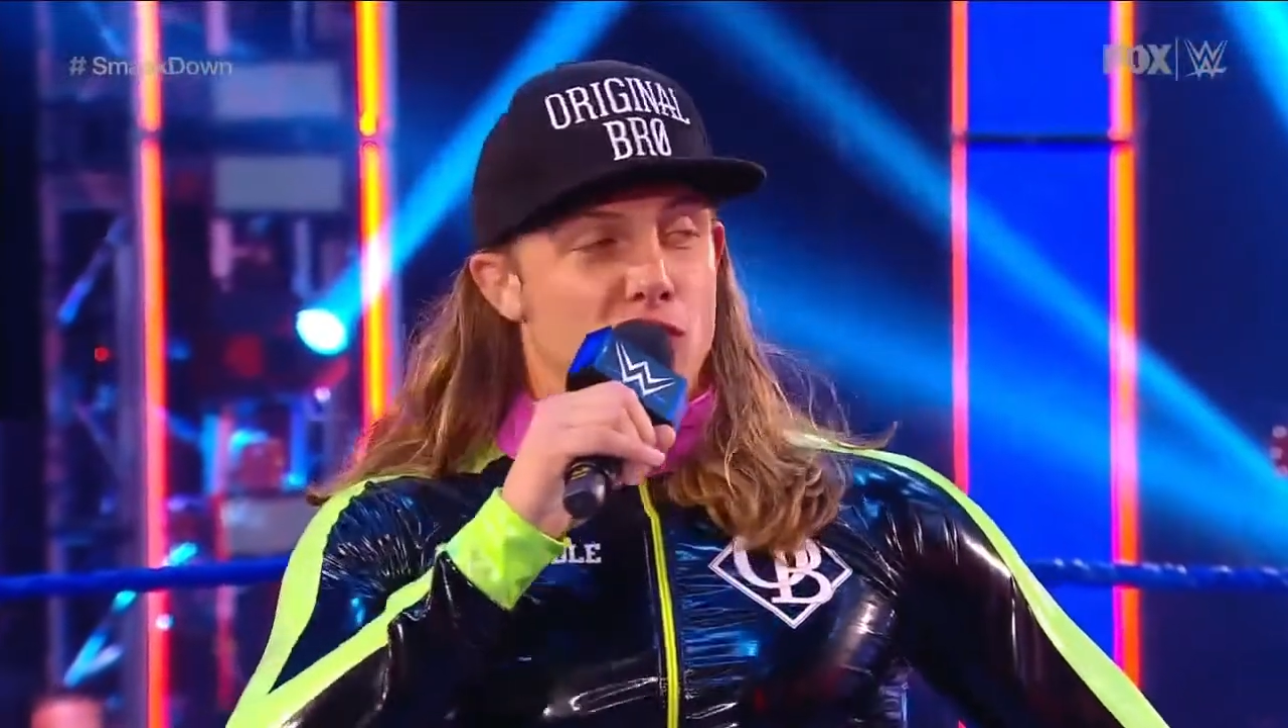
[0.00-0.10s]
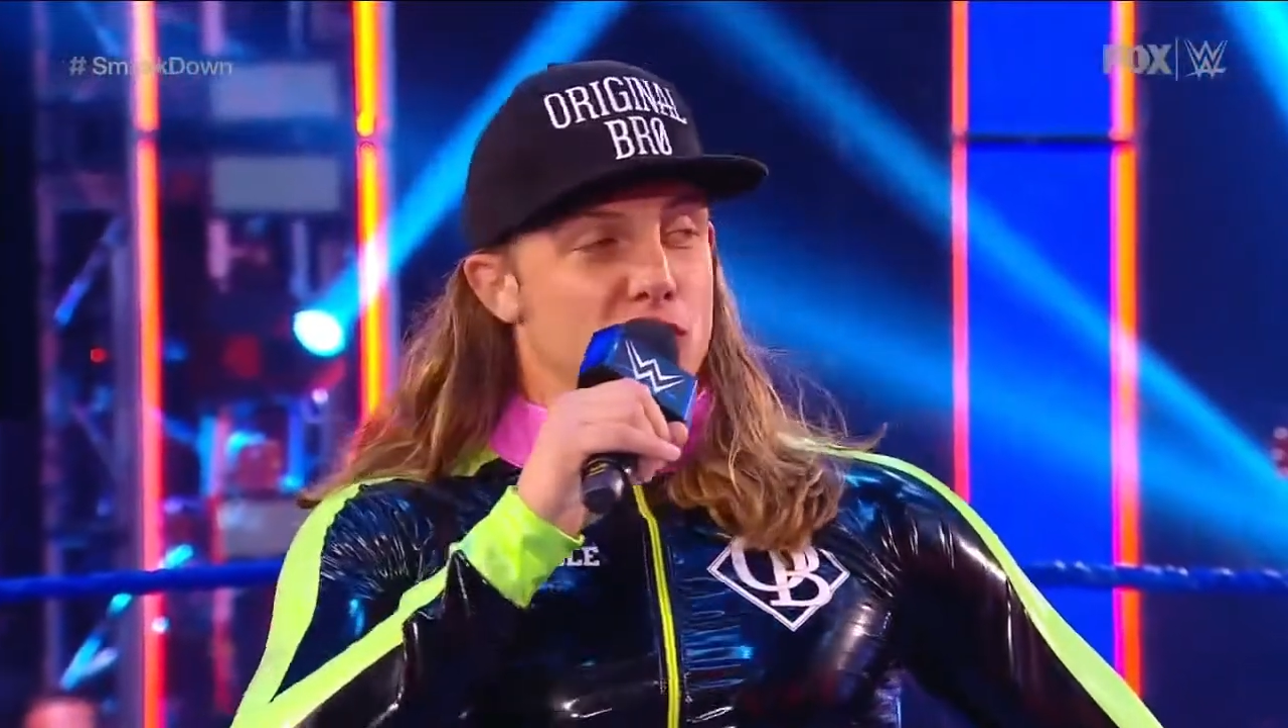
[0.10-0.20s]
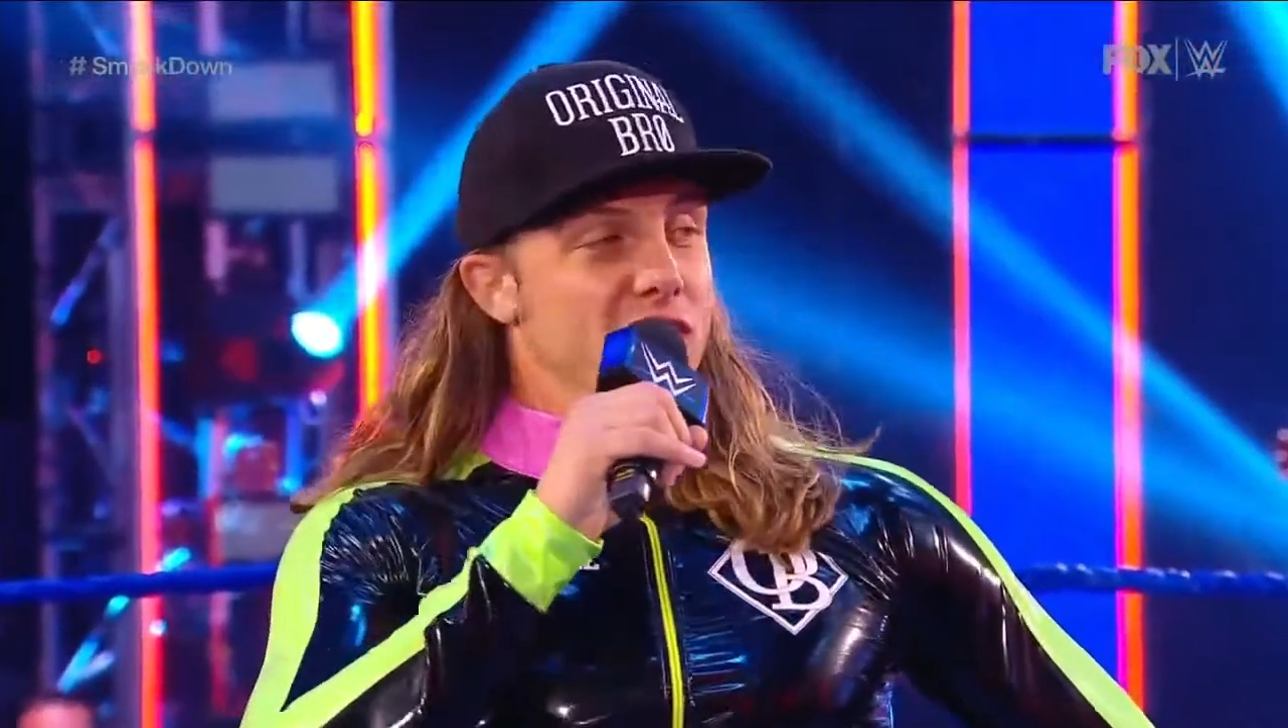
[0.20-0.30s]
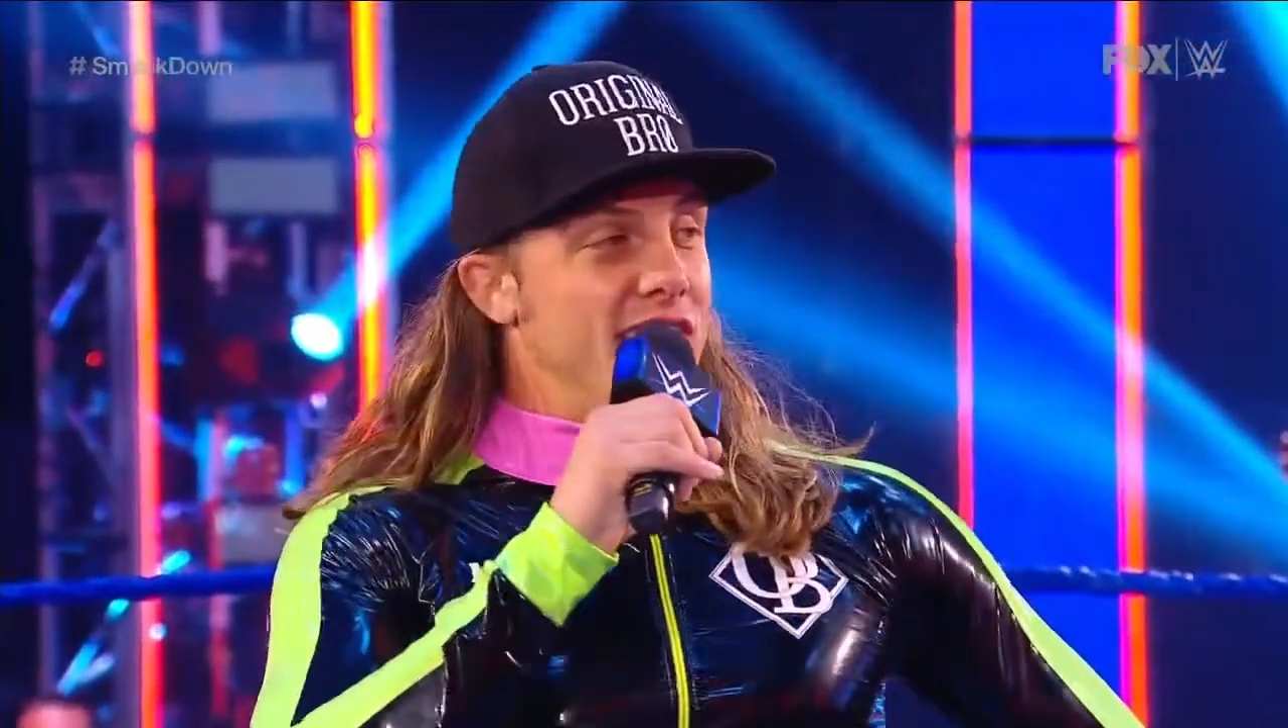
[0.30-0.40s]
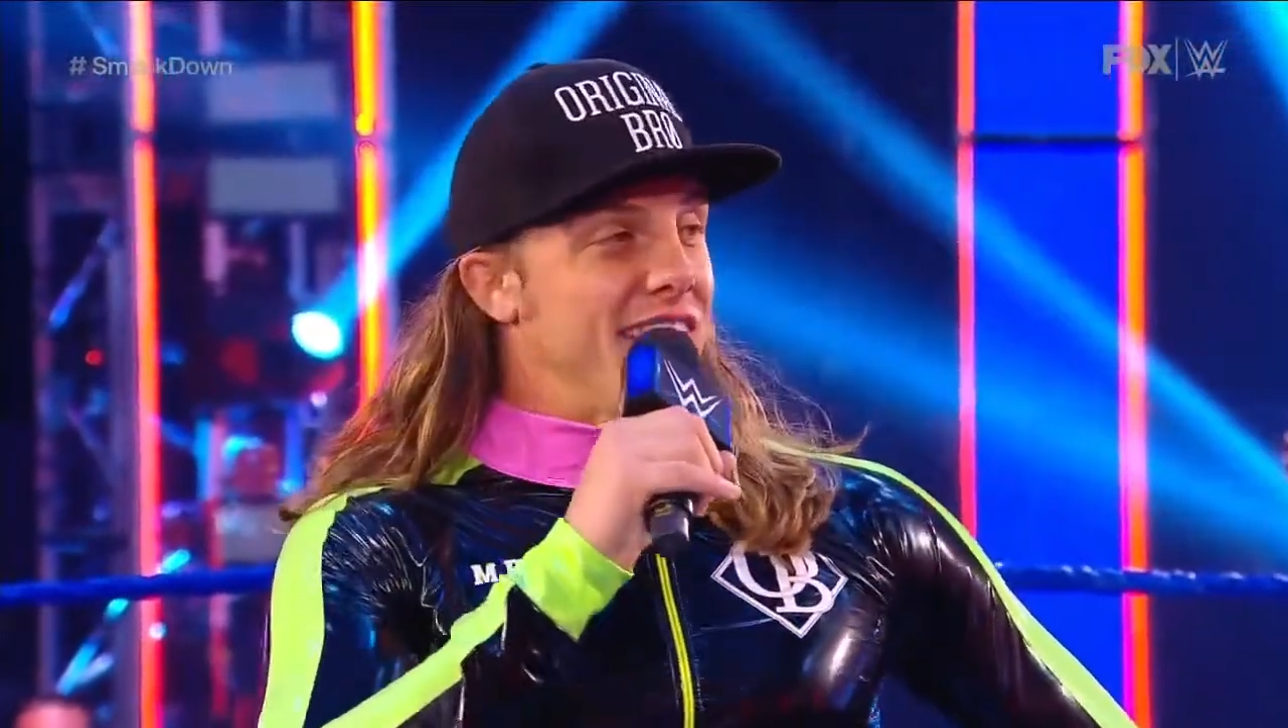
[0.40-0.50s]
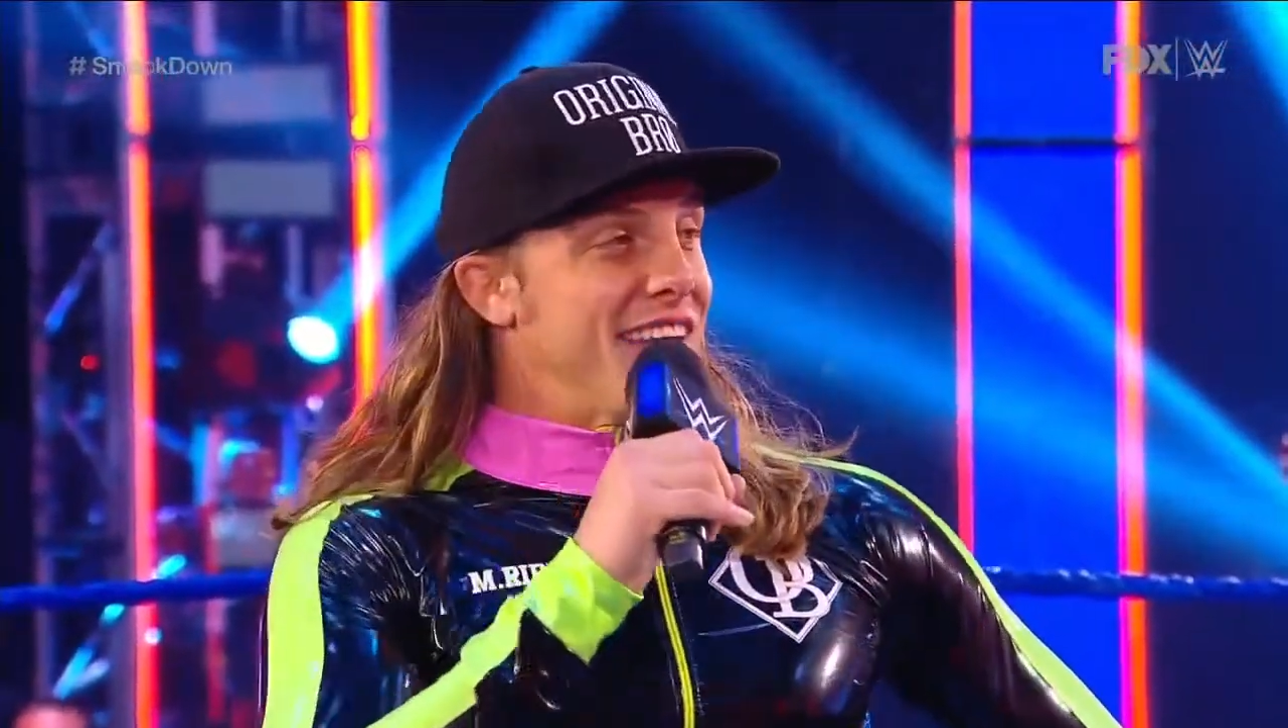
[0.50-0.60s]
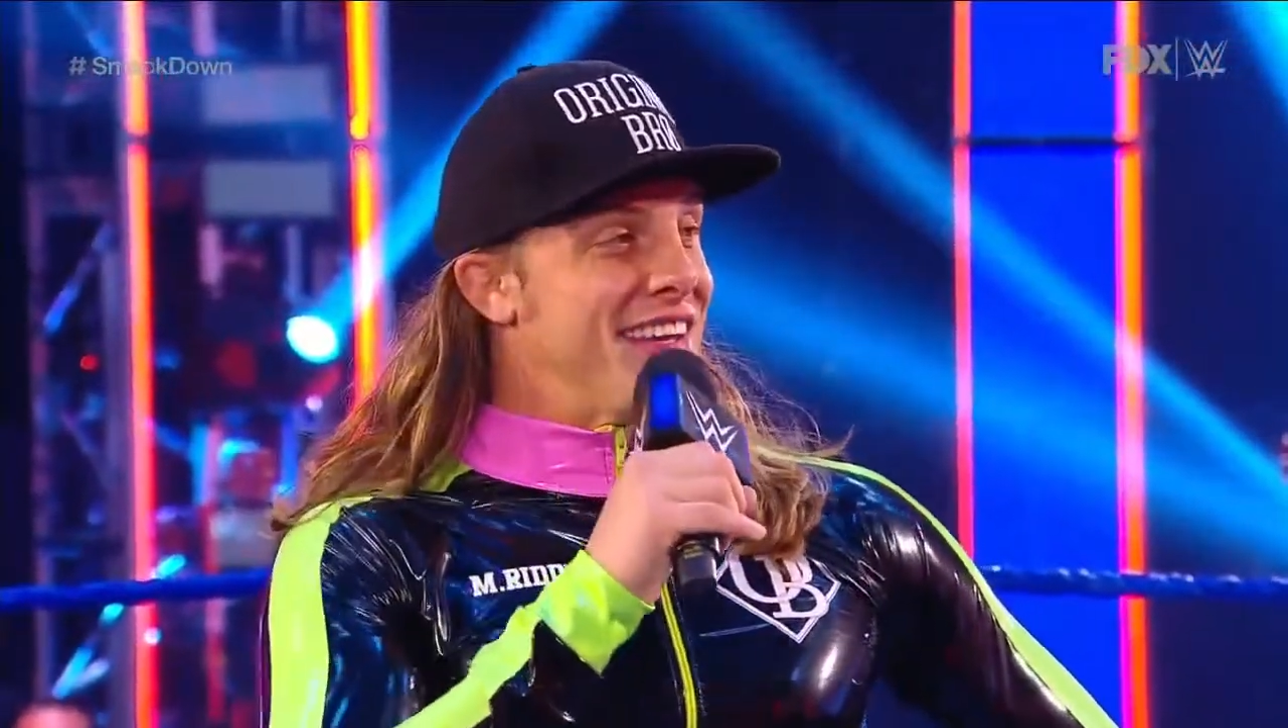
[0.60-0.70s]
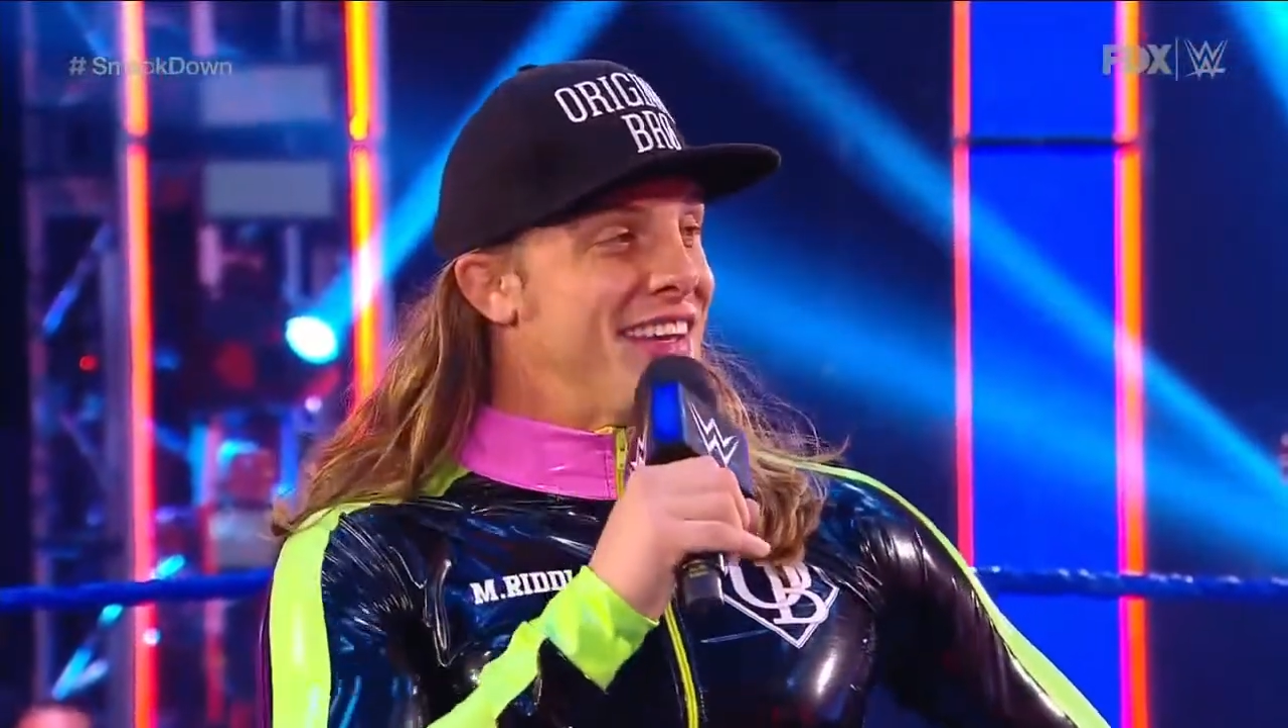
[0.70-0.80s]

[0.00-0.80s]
really.